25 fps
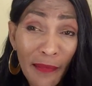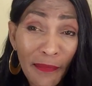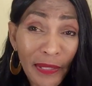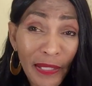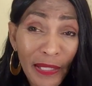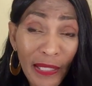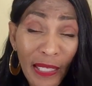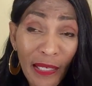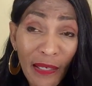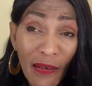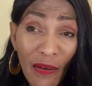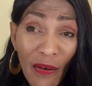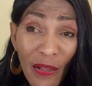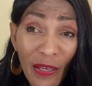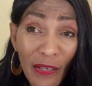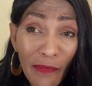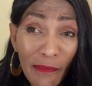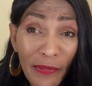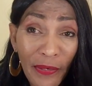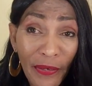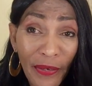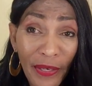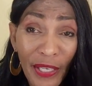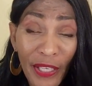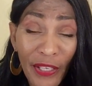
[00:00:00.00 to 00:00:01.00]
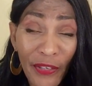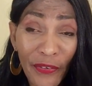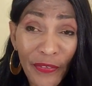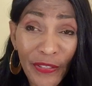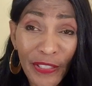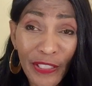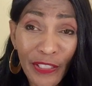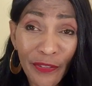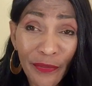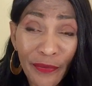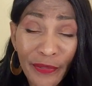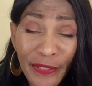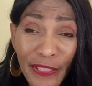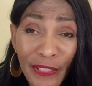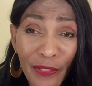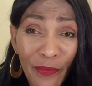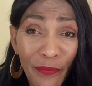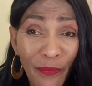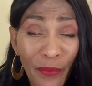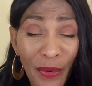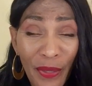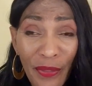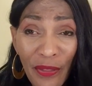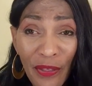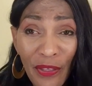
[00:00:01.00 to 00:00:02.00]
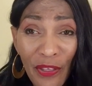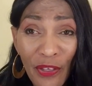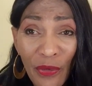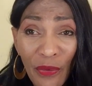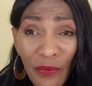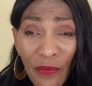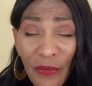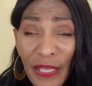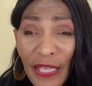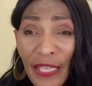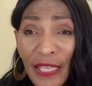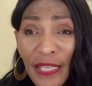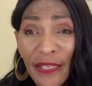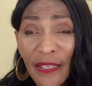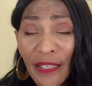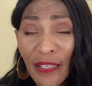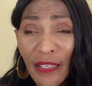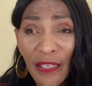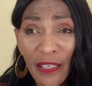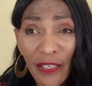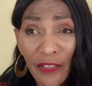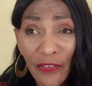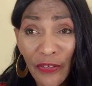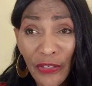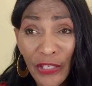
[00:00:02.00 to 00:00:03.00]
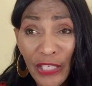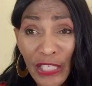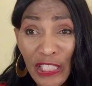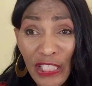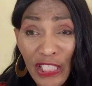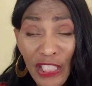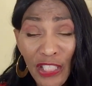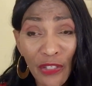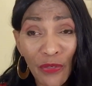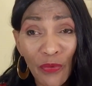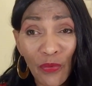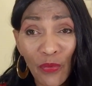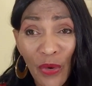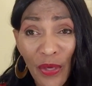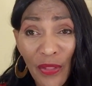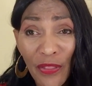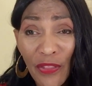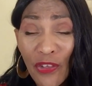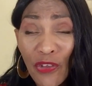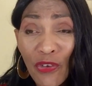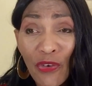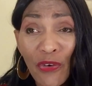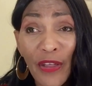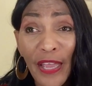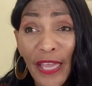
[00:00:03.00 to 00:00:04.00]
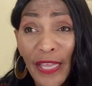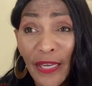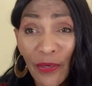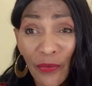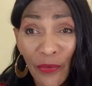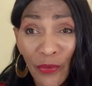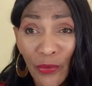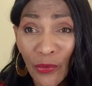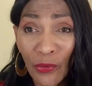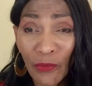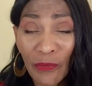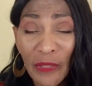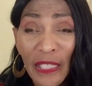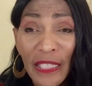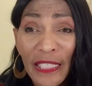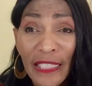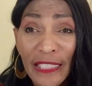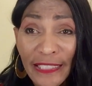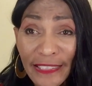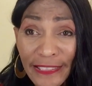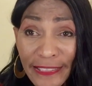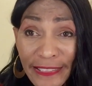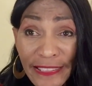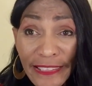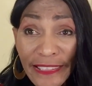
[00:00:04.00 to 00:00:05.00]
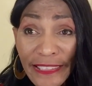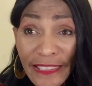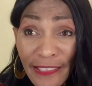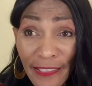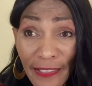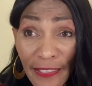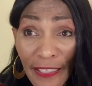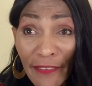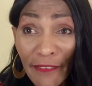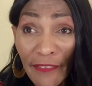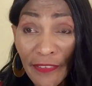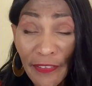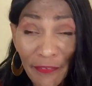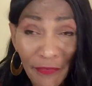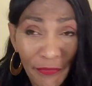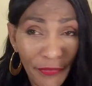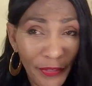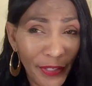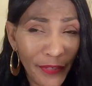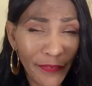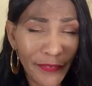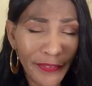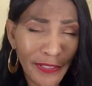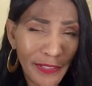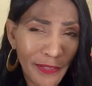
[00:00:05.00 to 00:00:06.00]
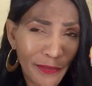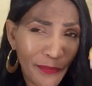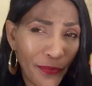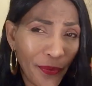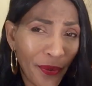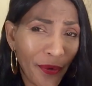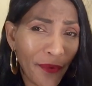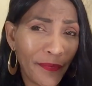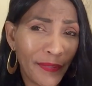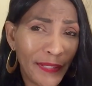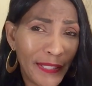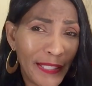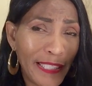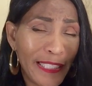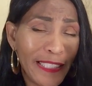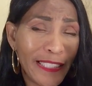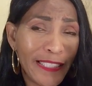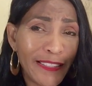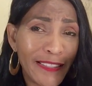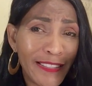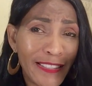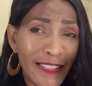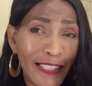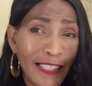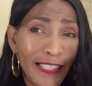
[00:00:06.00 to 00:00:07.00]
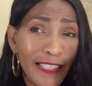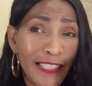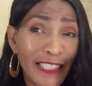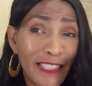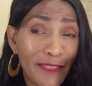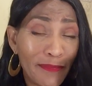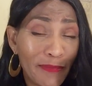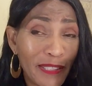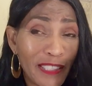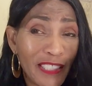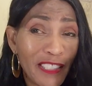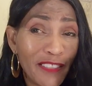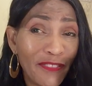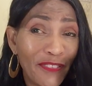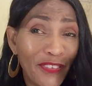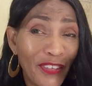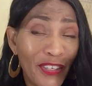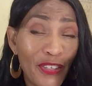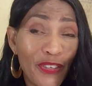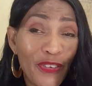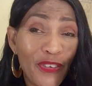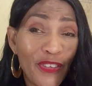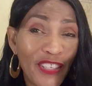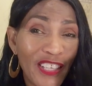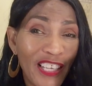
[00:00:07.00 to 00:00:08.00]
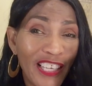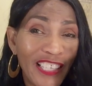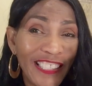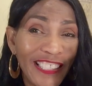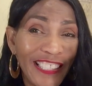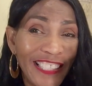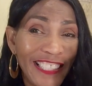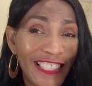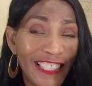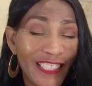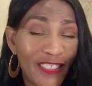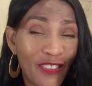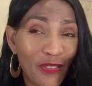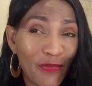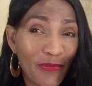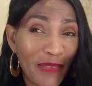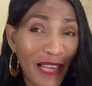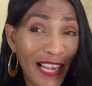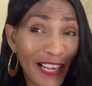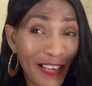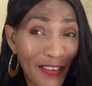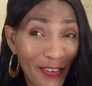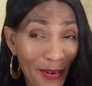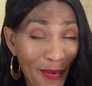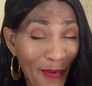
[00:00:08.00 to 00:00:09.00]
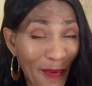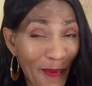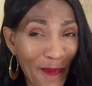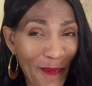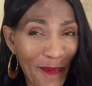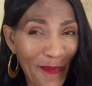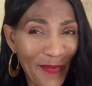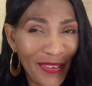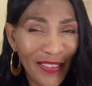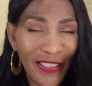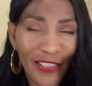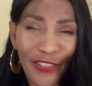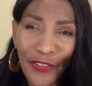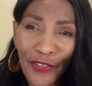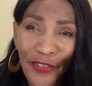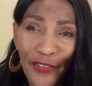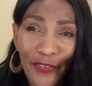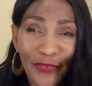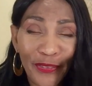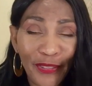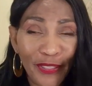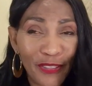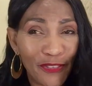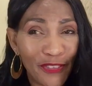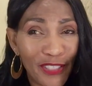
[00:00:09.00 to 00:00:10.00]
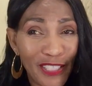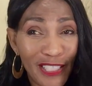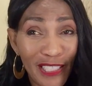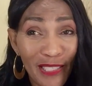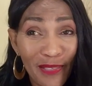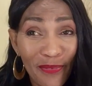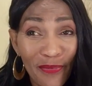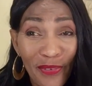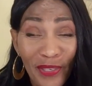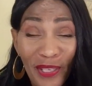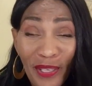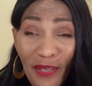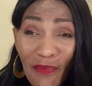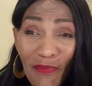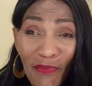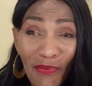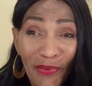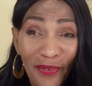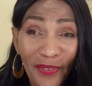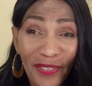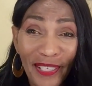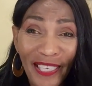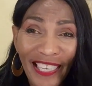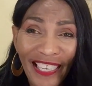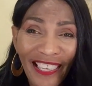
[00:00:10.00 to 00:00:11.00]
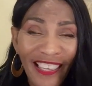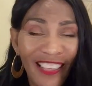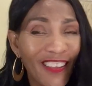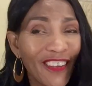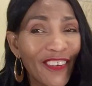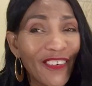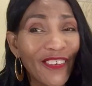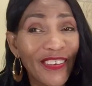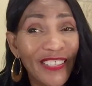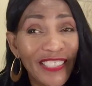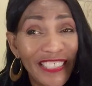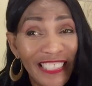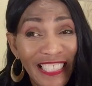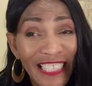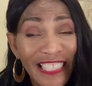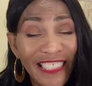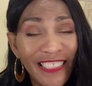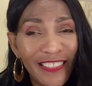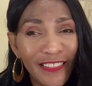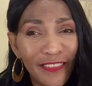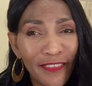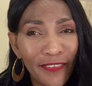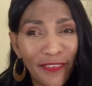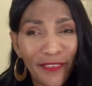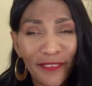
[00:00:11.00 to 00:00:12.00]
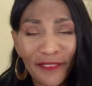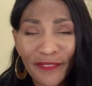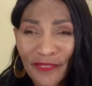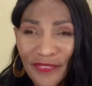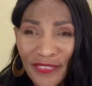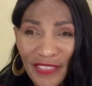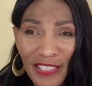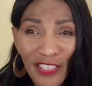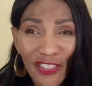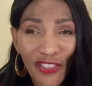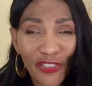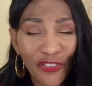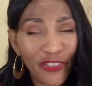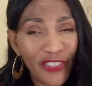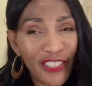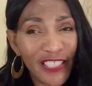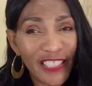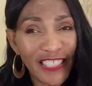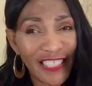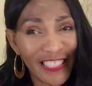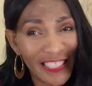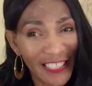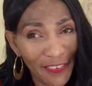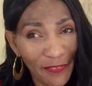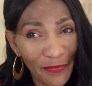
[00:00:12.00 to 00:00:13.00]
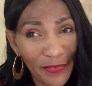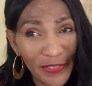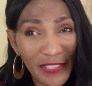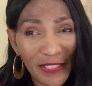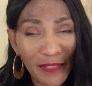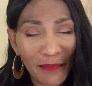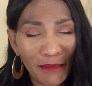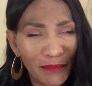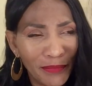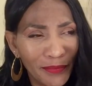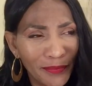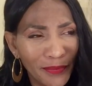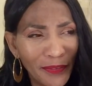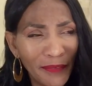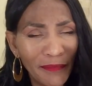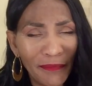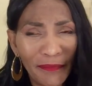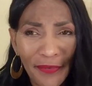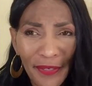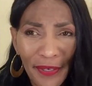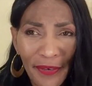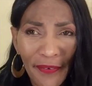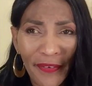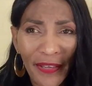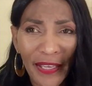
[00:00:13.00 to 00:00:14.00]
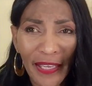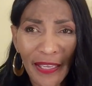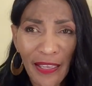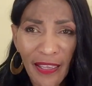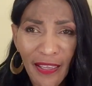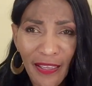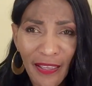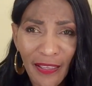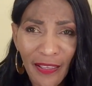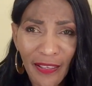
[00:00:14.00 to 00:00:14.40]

but not all of them are adhering to it. So whether you're in the congregation or whether you're at home, this is a lovely fragrance to wear on Easter Sunday, especially for you young ladies whom I know are going to dress up real pretty on Easter. Enjoy yourself with some Burberry